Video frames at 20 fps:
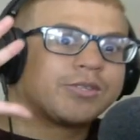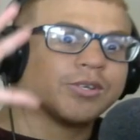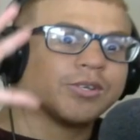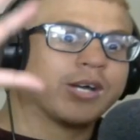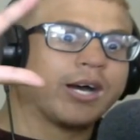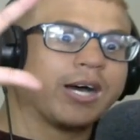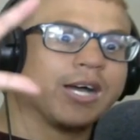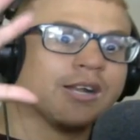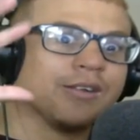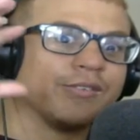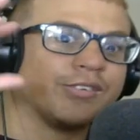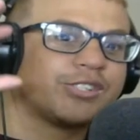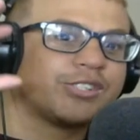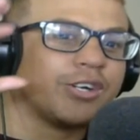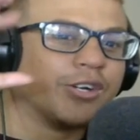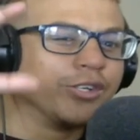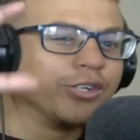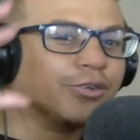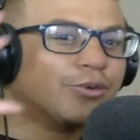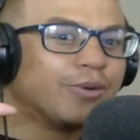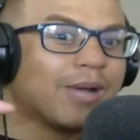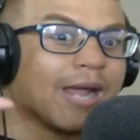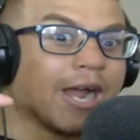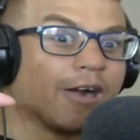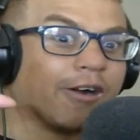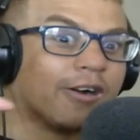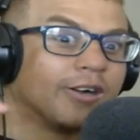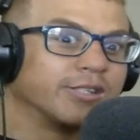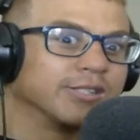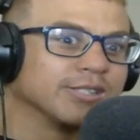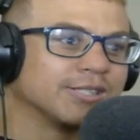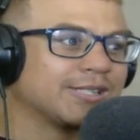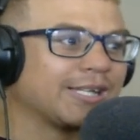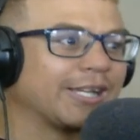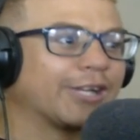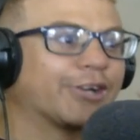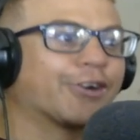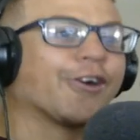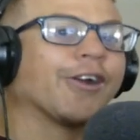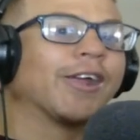to kind of show you Eren's
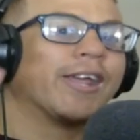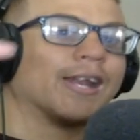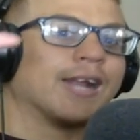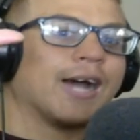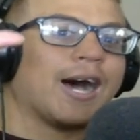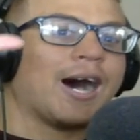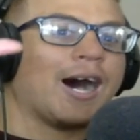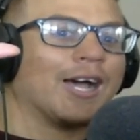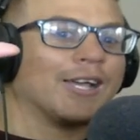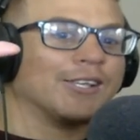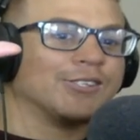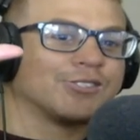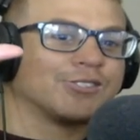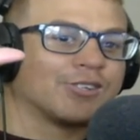like green eyes,